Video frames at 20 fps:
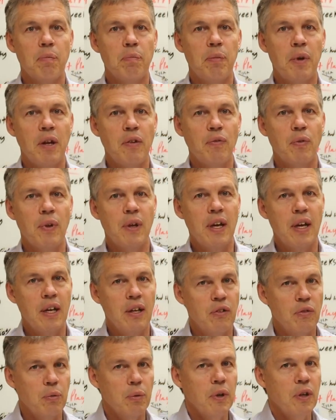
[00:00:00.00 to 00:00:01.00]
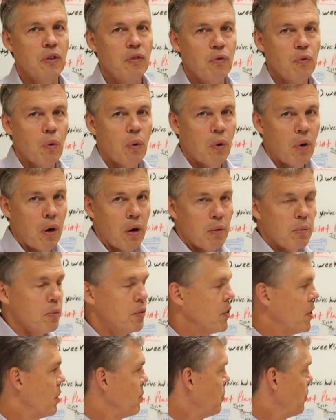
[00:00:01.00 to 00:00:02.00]
Painful hands, wrists,
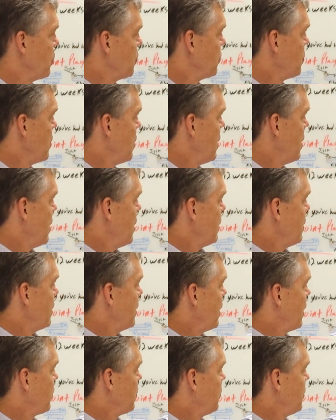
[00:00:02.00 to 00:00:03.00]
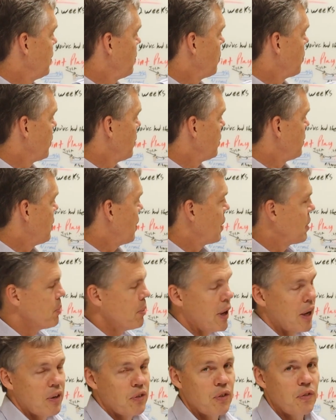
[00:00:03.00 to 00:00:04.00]
forearms, elbows. The next thing we're going to talk
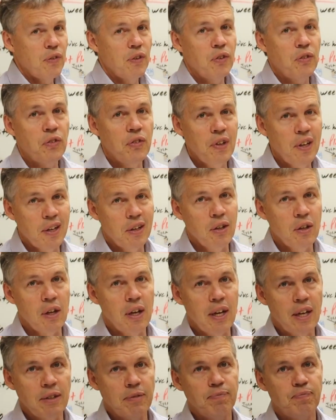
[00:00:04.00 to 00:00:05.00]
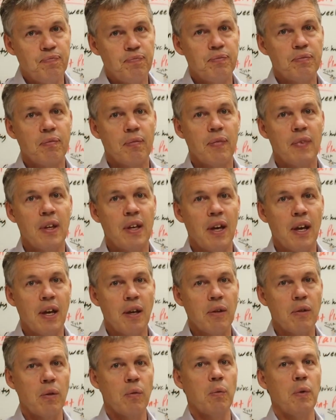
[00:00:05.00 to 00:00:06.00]
about is if you sit a lot,
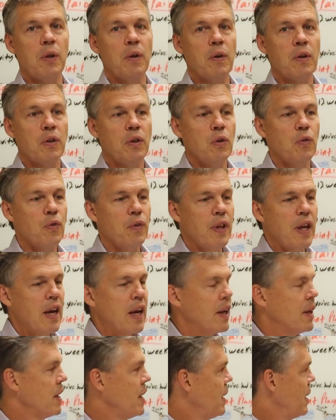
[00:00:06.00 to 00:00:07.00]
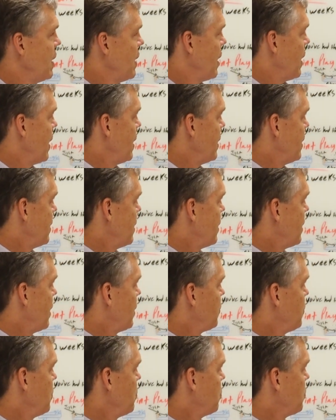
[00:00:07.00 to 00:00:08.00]
okay, what you can do for that. And then the
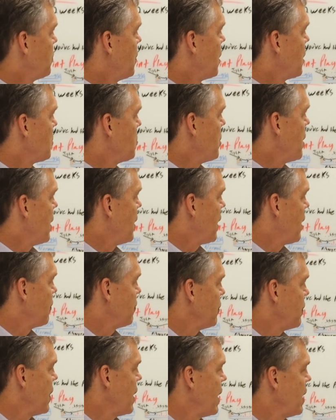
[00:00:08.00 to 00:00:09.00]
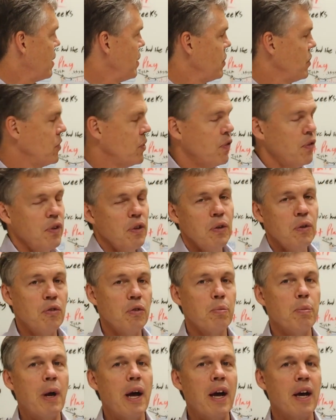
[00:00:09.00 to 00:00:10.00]
next thing we'll talk about after that is if you use
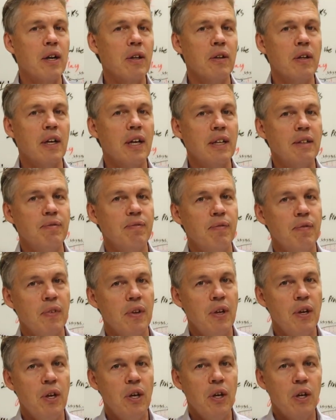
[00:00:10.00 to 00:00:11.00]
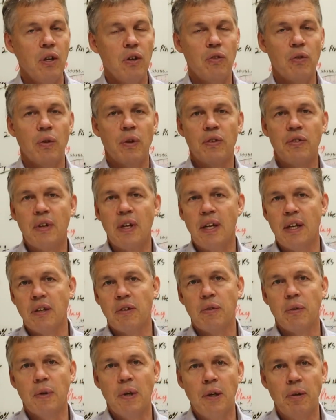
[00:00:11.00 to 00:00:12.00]
your back a lot. So let's get
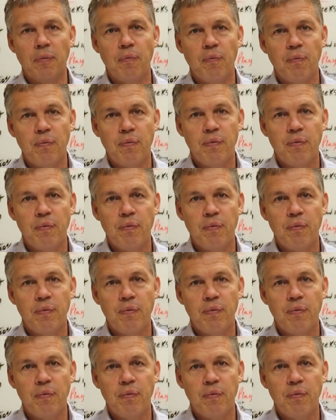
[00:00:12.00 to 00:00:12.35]
into it.